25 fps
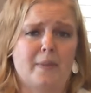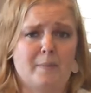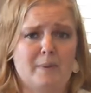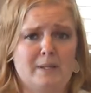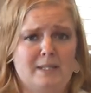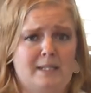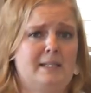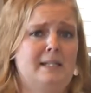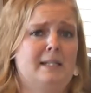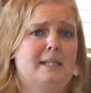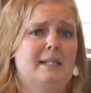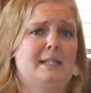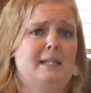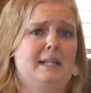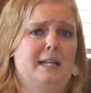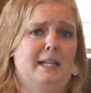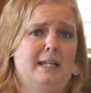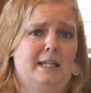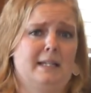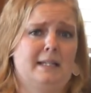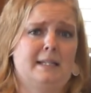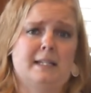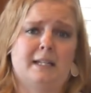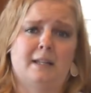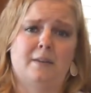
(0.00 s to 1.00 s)
the business
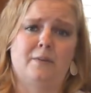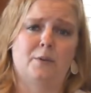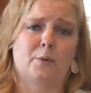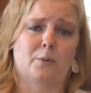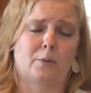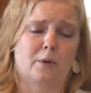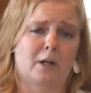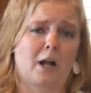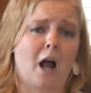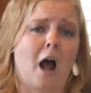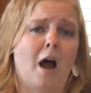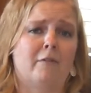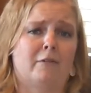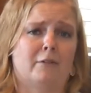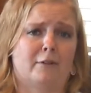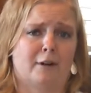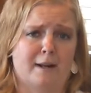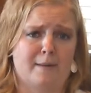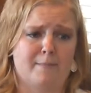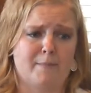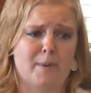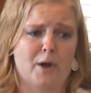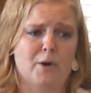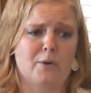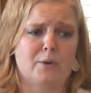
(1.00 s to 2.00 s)
needs in the
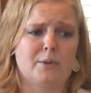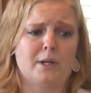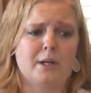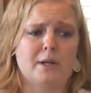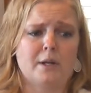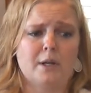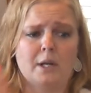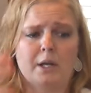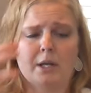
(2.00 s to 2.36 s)
recovery mode.